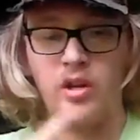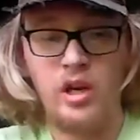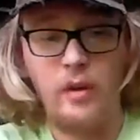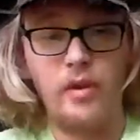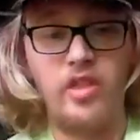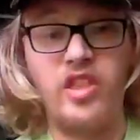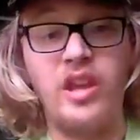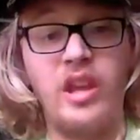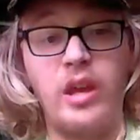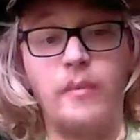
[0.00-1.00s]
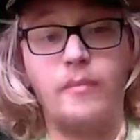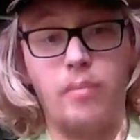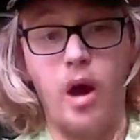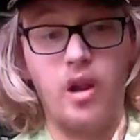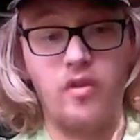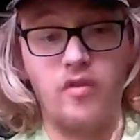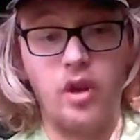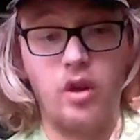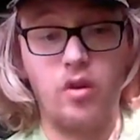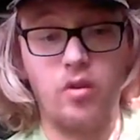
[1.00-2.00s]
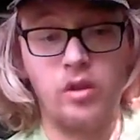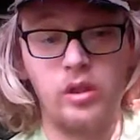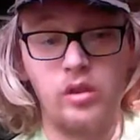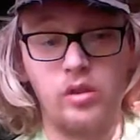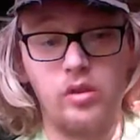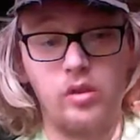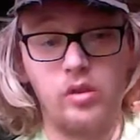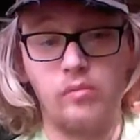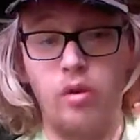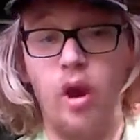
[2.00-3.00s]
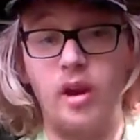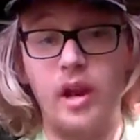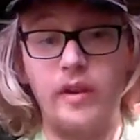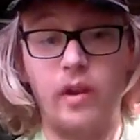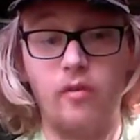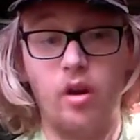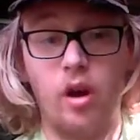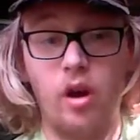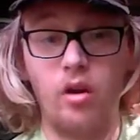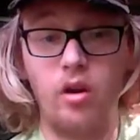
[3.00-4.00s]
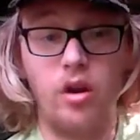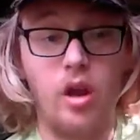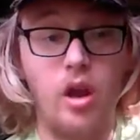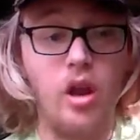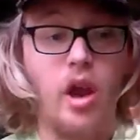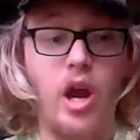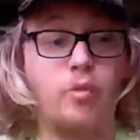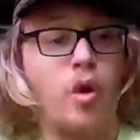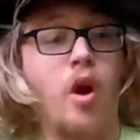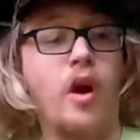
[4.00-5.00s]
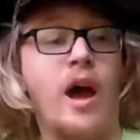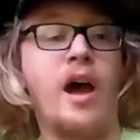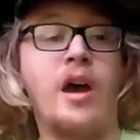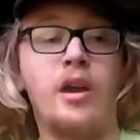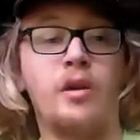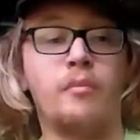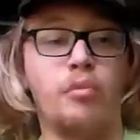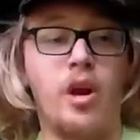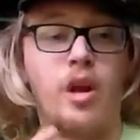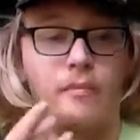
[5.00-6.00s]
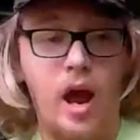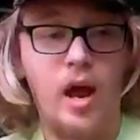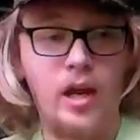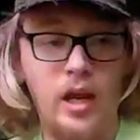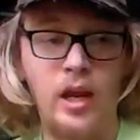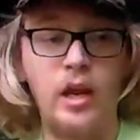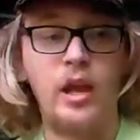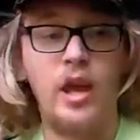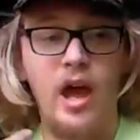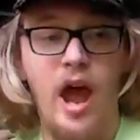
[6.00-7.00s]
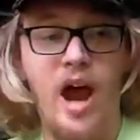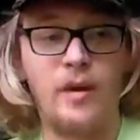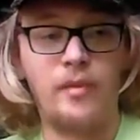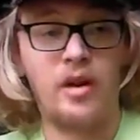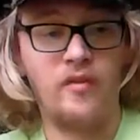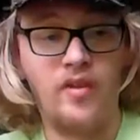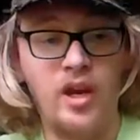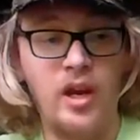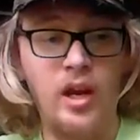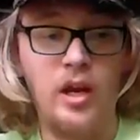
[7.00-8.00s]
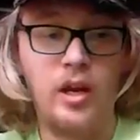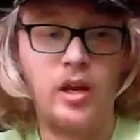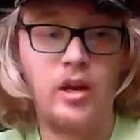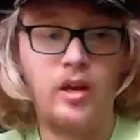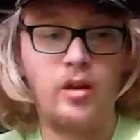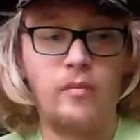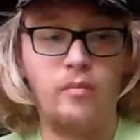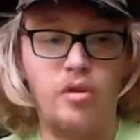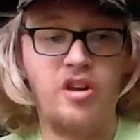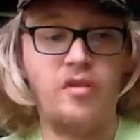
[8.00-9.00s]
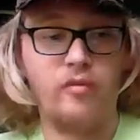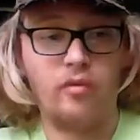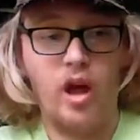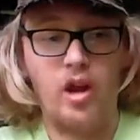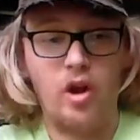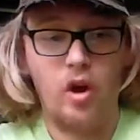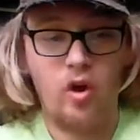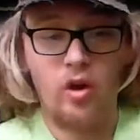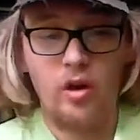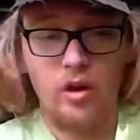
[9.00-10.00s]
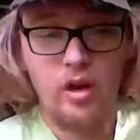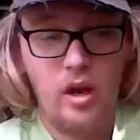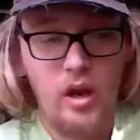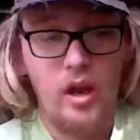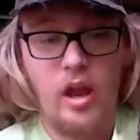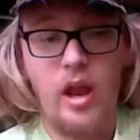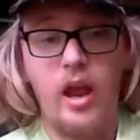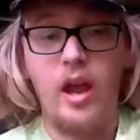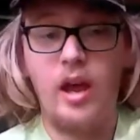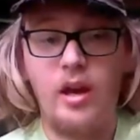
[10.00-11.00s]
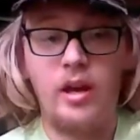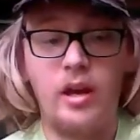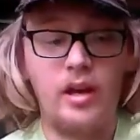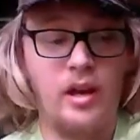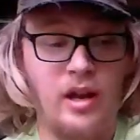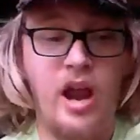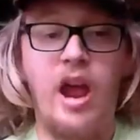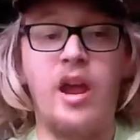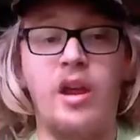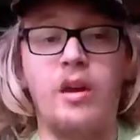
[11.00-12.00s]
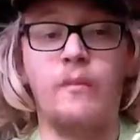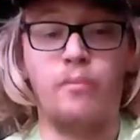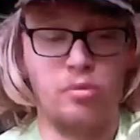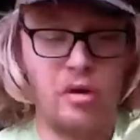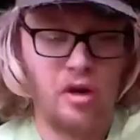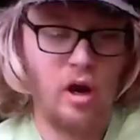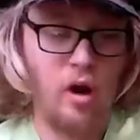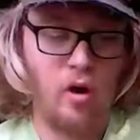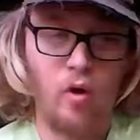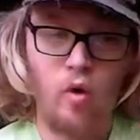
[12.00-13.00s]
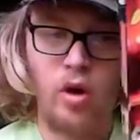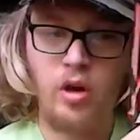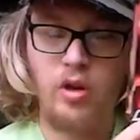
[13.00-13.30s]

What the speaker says: Timothy Busfield, probably saying that wrong, as well as Brenda Bakke, Adam Devine, Brendan Fletcher, and Jay Brazo,